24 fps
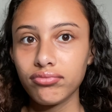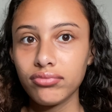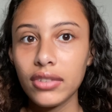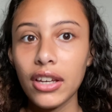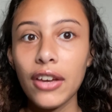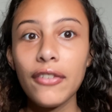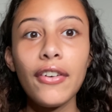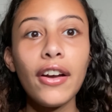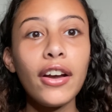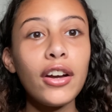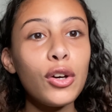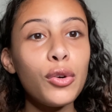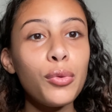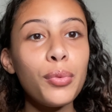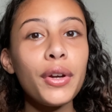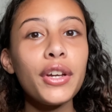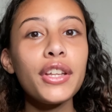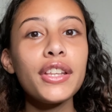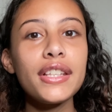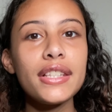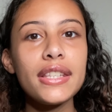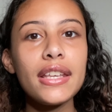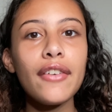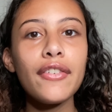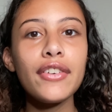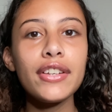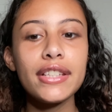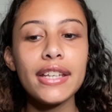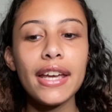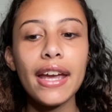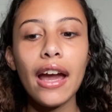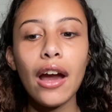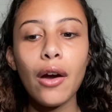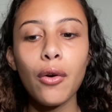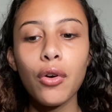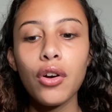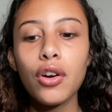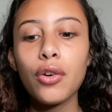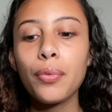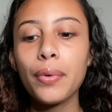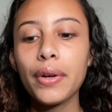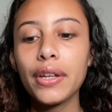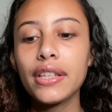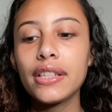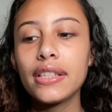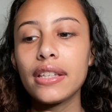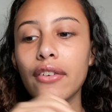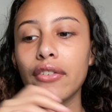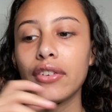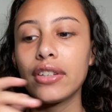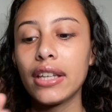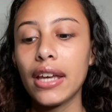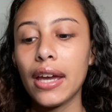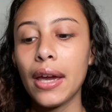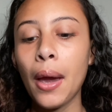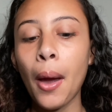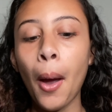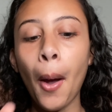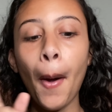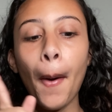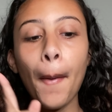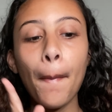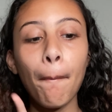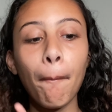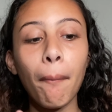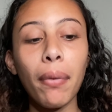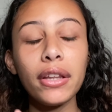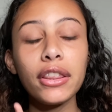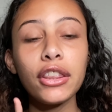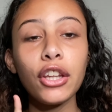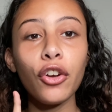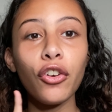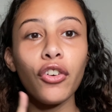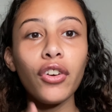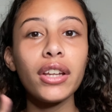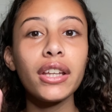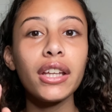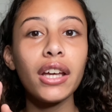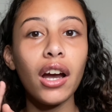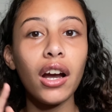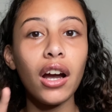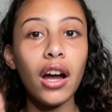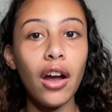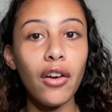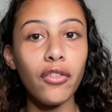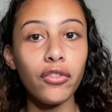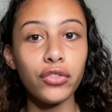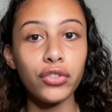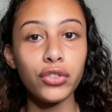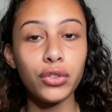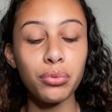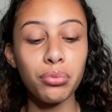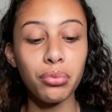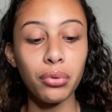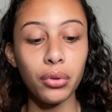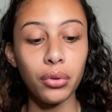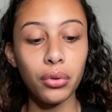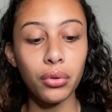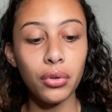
if I could wear these every day, I could wear these every day but they're really uncomfortable